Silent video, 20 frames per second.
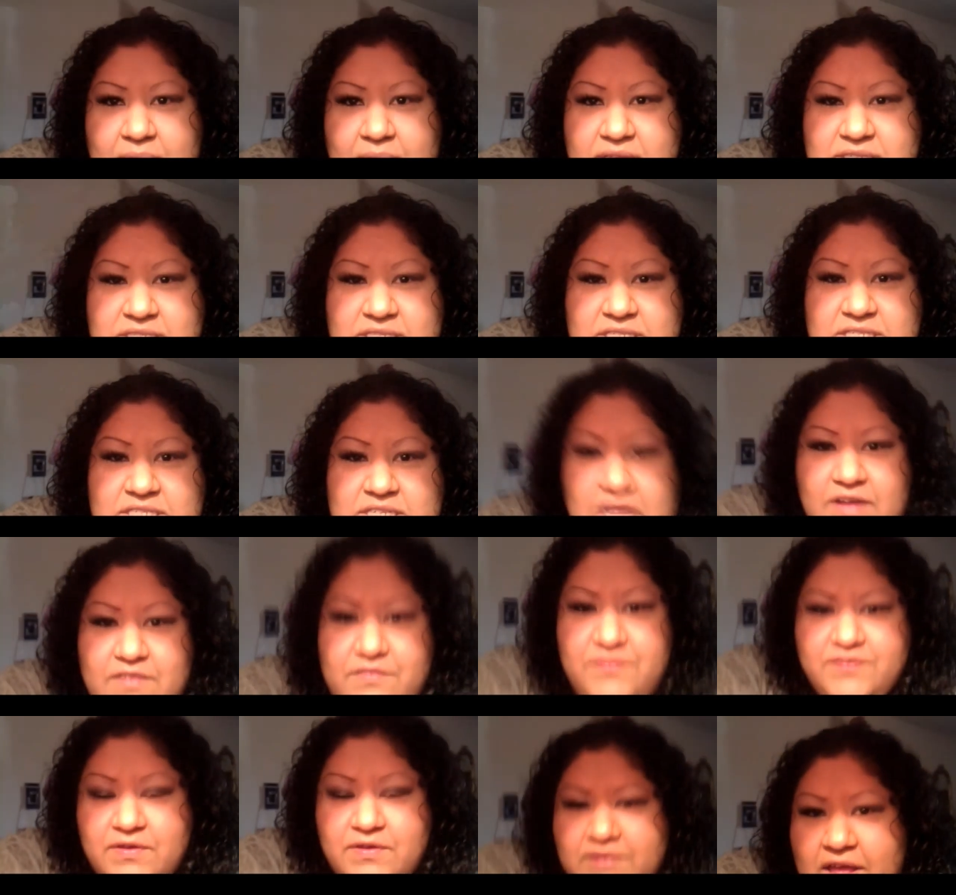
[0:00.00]
on my
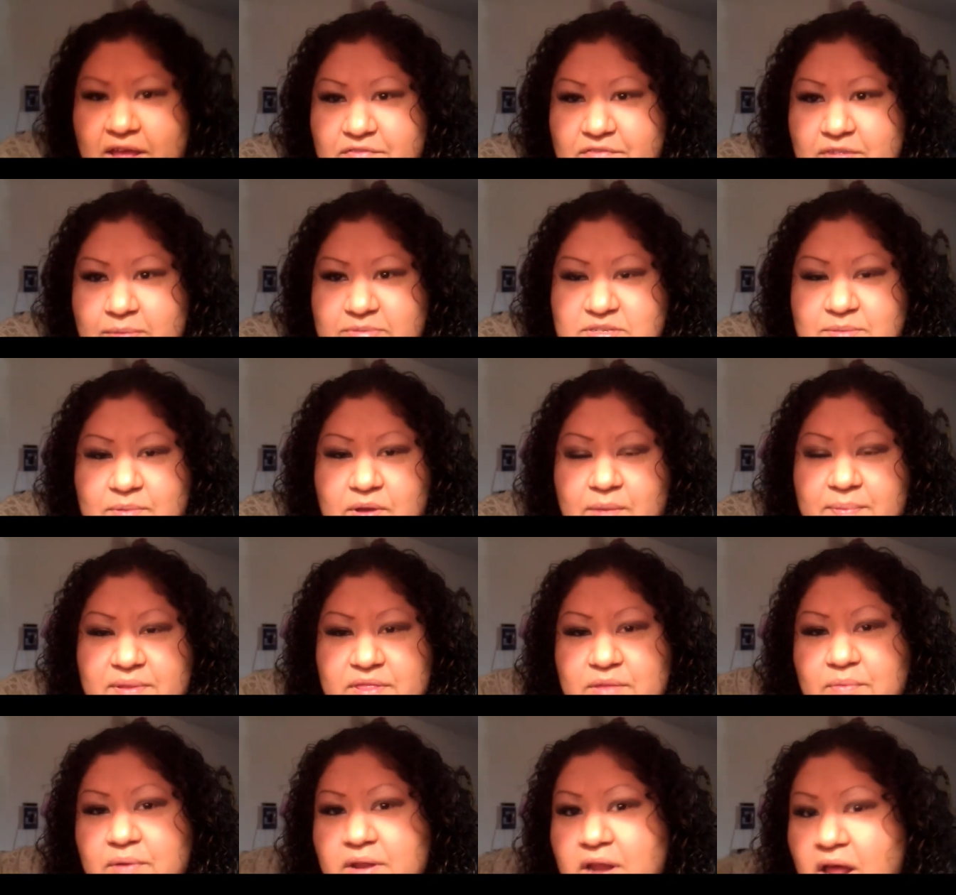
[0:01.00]
cell phone gave up, so I'm
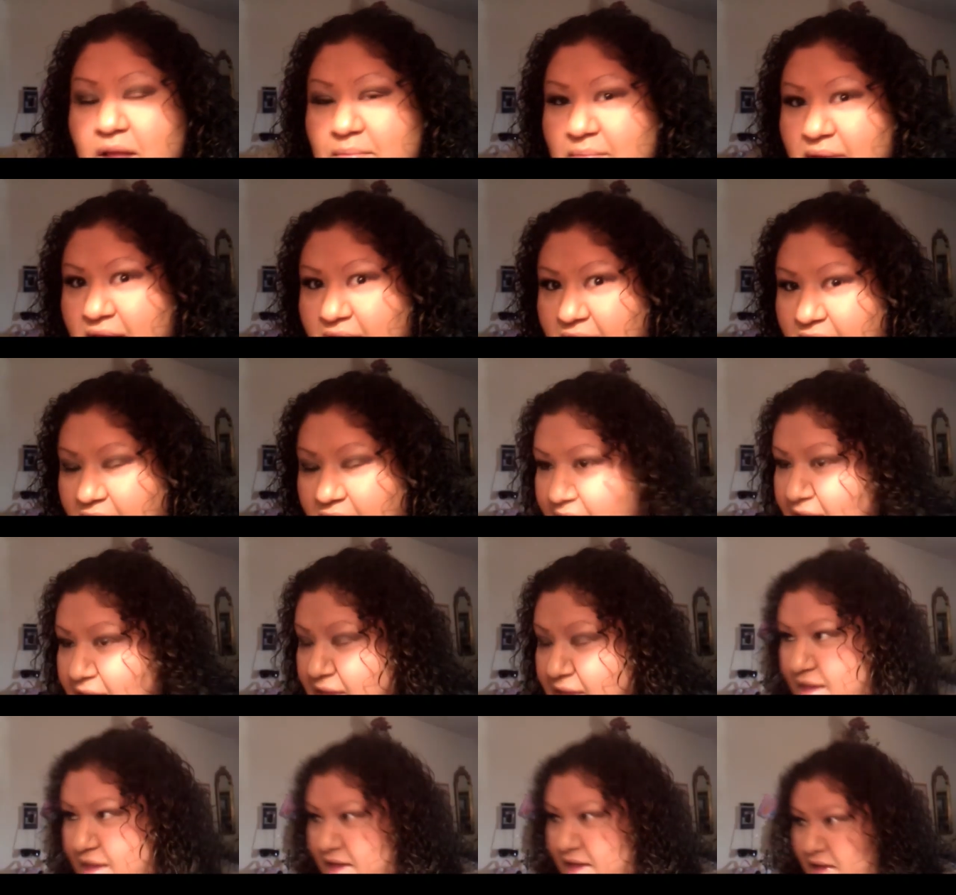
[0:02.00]
hoping the one on my
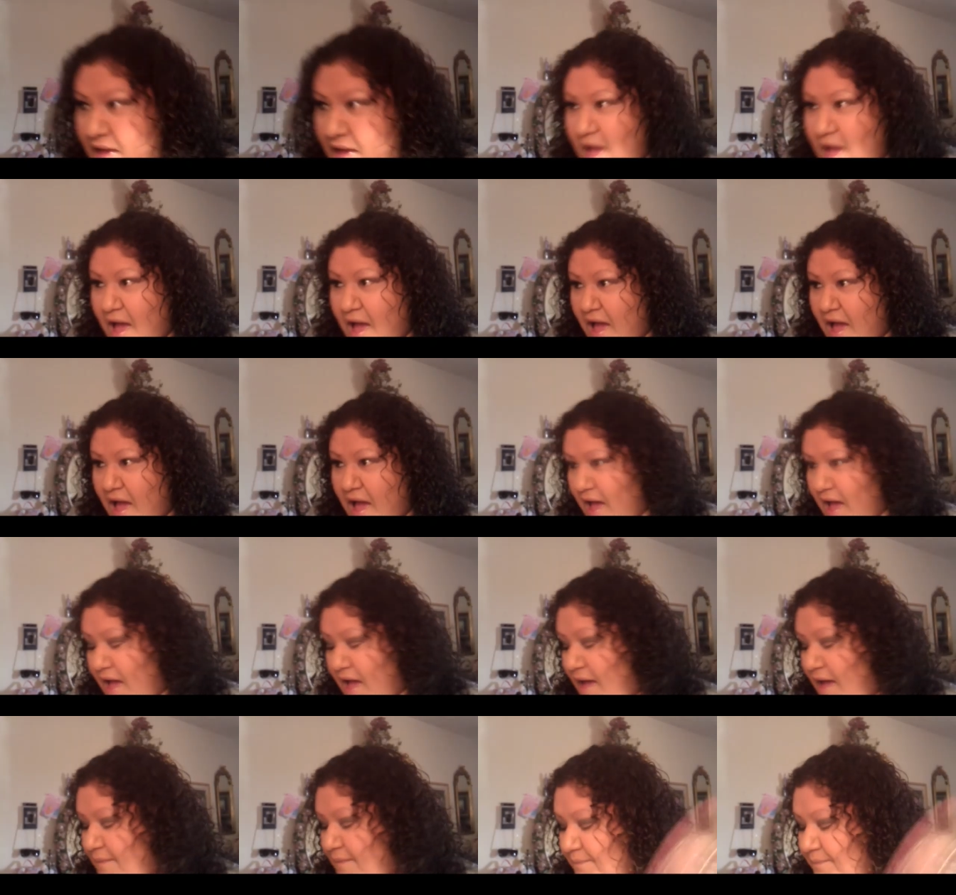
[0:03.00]

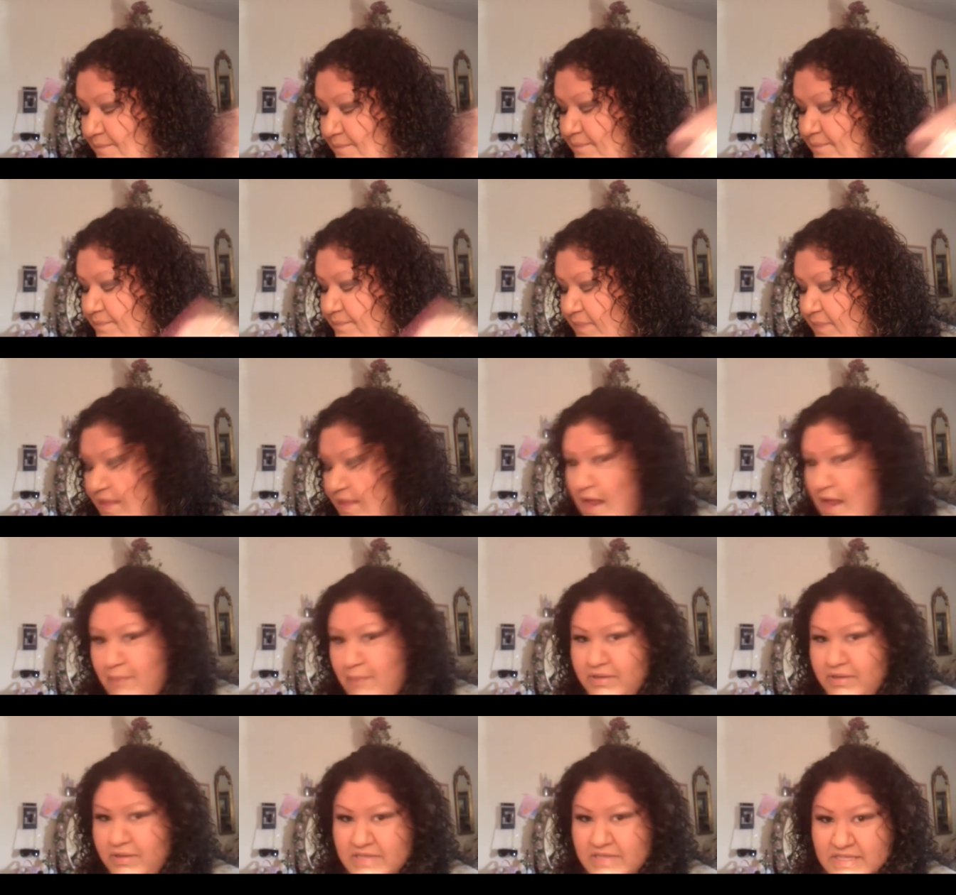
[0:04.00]
um,
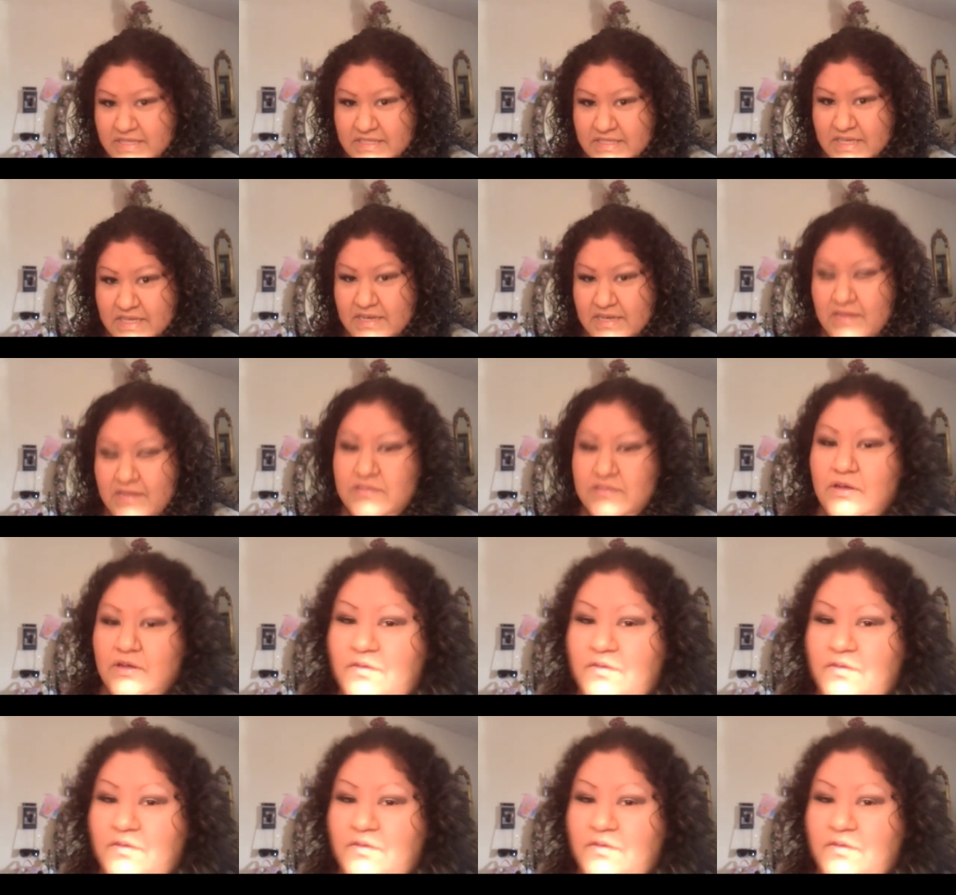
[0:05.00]
camera doesn't. So